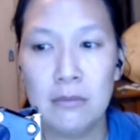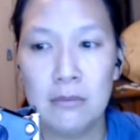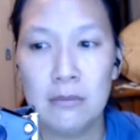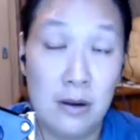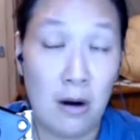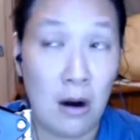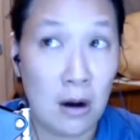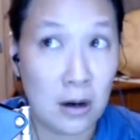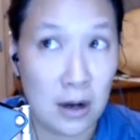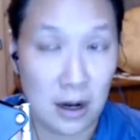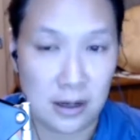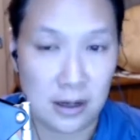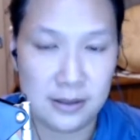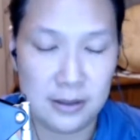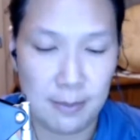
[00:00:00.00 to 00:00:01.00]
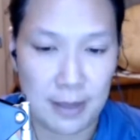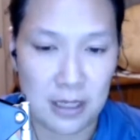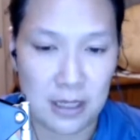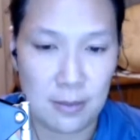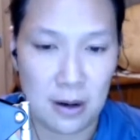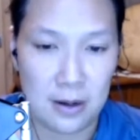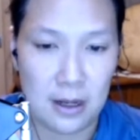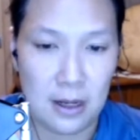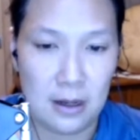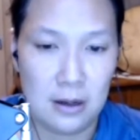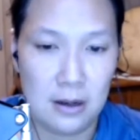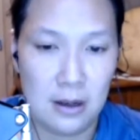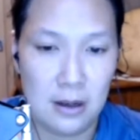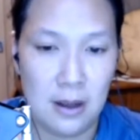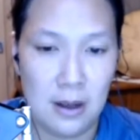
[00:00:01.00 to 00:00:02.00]
There are costs to benchmarking.
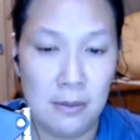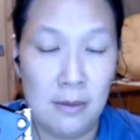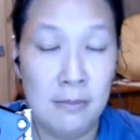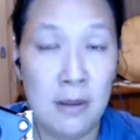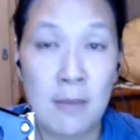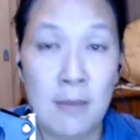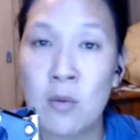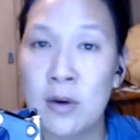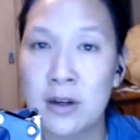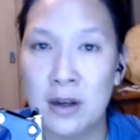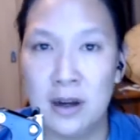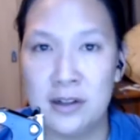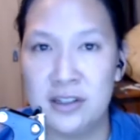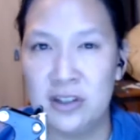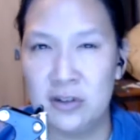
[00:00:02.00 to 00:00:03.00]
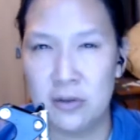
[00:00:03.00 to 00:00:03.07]
The number one cost is